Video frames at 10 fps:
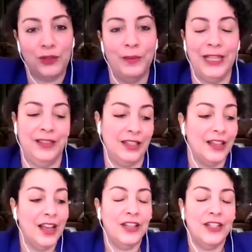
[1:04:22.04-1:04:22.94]
meet this.
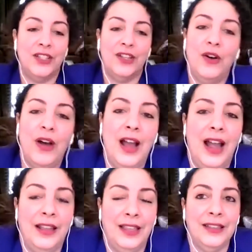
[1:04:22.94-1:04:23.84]
So
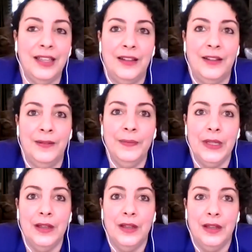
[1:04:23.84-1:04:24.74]
I think
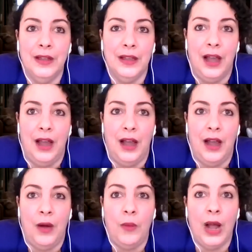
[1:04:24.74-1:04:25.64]

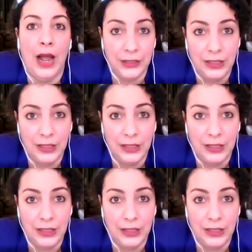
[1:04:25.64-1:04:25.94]
and